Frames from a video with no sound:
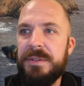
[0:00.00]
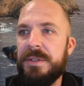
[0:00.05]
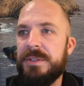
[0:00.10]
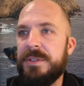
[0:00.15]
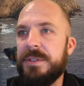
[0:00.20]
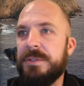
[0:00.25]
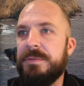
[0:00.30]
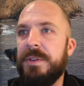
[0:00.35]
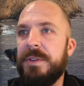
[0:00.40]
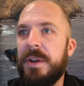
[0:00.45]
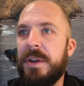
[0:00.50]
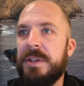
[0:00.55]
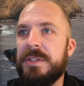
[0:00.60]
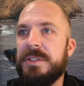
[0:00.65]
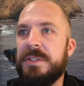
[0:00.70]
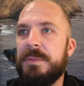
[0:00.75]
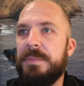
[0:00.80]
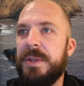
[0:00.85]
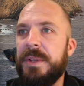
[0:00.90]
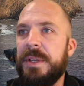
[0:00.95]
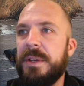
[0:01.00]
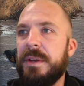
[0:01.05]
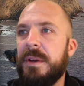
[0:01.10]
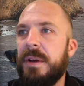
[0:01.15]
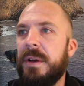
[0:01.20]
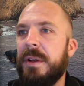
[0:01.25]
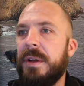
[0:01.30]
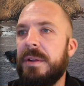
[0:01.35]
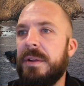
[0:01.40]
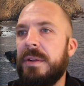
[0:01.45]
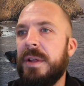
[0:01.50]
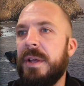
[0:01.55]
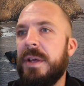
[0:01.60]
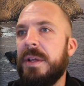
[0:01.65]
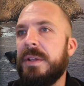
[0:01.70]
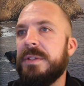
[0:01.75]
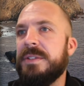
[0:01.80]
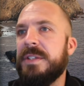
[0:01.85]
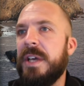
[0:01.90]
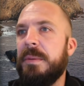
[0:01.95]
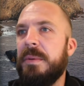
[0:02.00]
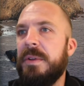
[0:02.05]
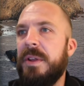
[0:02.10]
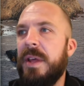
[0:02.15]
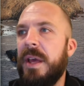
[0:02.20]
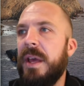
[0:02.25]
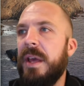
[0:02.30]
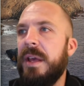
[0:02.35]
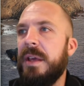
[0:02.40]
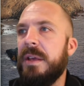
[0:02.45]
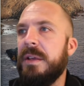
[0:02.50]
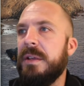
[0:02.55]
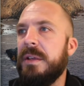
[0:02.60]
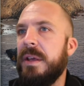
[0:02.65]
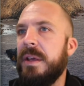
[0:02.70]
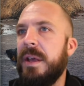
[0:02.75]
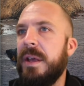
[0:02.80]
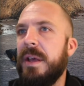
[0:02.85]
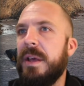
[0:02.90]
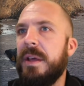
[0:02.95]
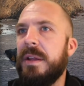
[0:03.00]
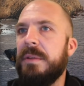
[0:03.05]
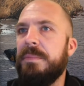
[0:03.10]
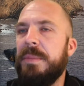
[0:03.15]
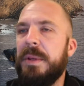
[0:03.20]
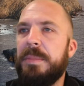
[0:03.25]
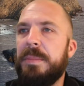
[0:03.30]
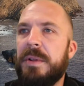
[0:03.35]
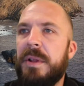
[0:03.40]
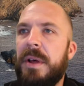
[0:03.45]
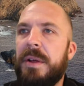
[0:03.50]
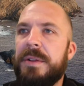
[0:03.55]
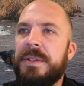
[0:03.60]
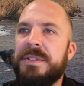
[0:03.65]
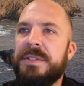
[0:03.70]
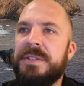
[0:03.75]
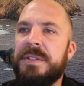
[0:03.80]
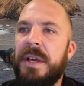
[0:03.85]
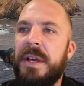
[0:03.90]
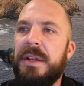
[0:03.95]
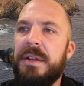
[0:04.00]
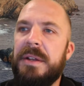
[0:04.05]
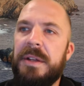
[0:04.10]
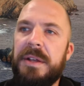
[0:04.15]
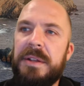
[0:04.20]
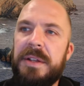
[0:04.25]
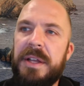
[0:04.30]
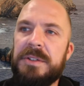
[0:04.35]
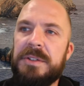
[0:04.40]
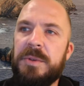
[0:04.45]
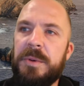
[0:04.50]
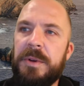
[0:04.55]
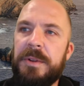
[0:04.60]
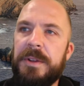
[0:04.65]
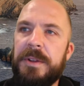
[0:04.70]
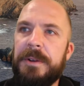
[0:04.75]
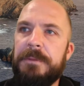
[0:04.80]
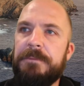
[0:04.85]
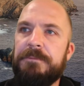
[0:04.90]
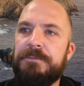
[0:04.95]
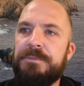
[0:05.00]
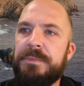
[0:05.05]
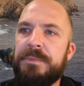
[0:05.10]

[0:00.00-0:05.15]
It just varies depending on time of day and people on the site and that sort of thing.